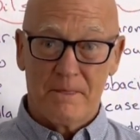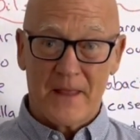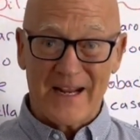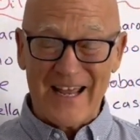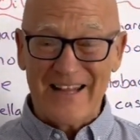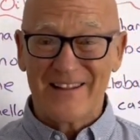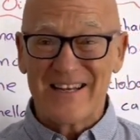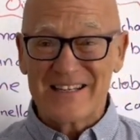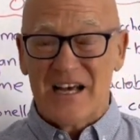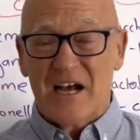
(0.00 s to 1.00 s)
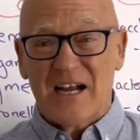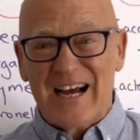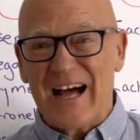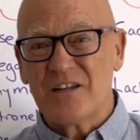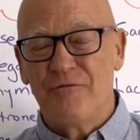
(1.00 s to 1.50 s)
Again, these
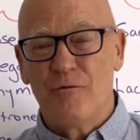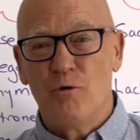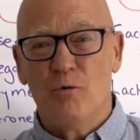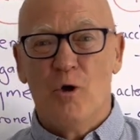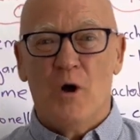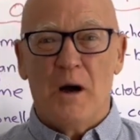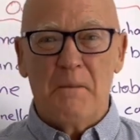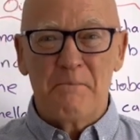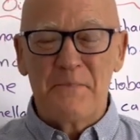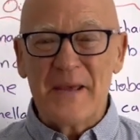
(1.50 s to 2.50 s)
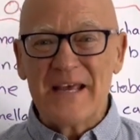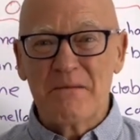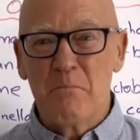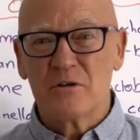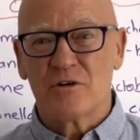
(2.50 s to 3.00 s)
colourful, big
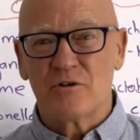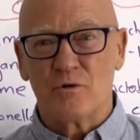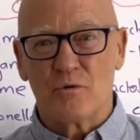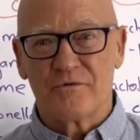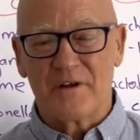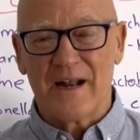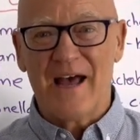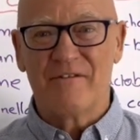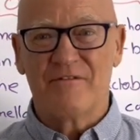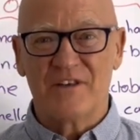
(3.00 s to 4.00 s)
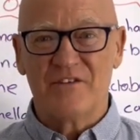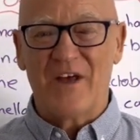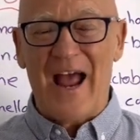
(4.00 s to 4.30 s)
molecules that have this